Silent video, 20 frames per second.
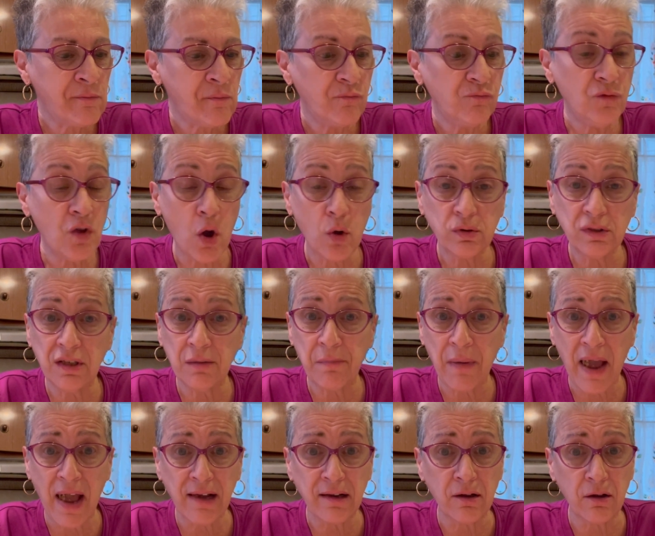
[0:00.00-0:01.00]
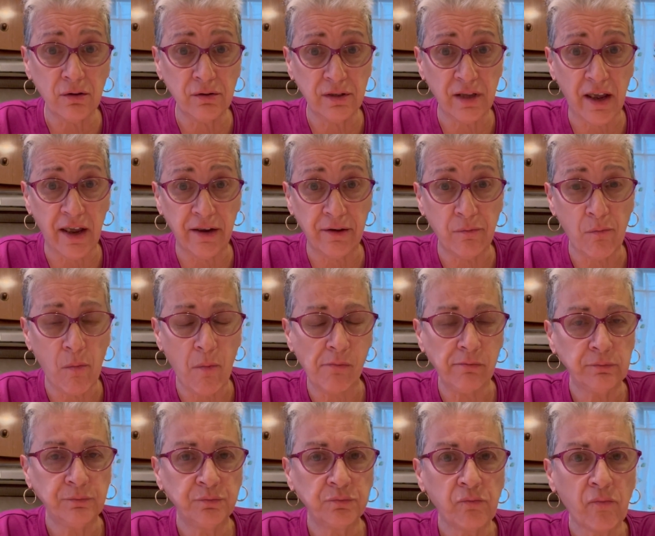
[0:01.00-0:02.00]
No Tobacco Day.
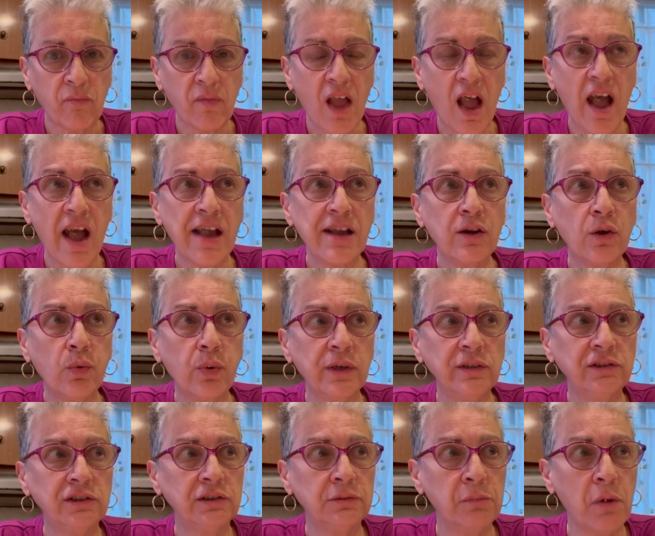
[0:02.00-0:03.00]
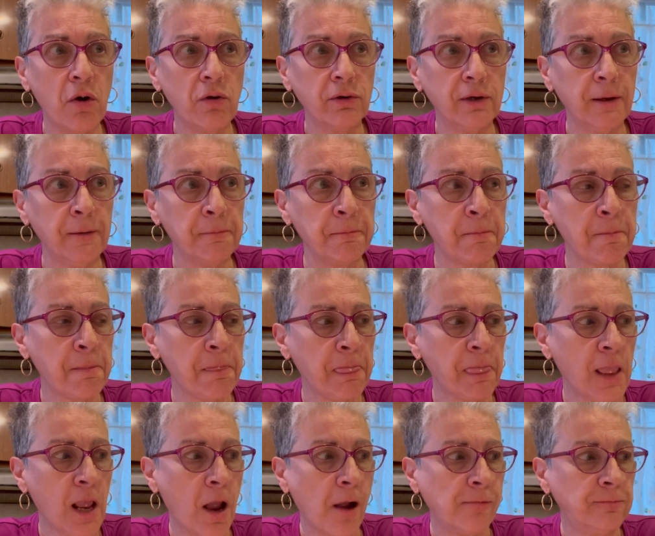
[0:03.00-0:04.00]
I quit smoking.
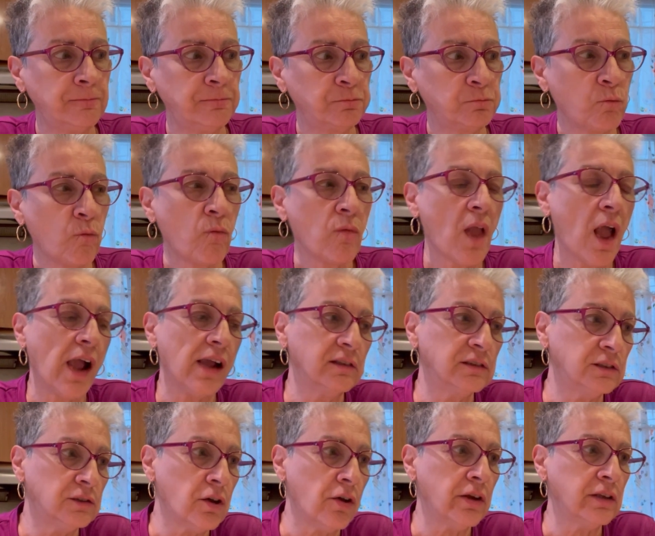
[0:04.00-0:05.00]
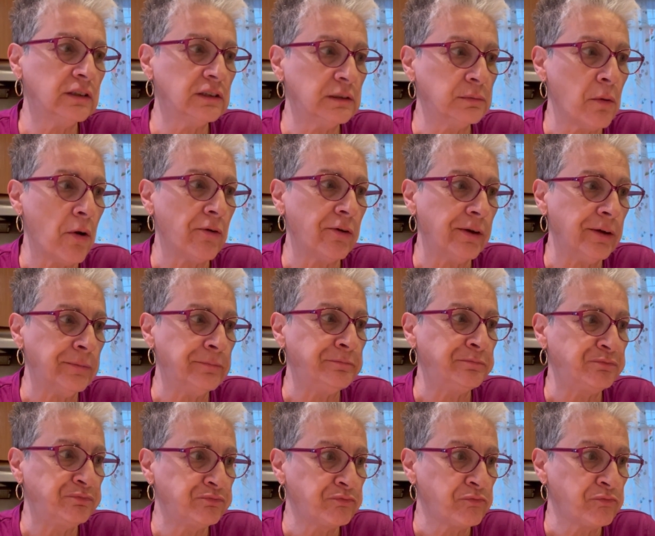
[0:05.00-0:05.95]
I started smoking,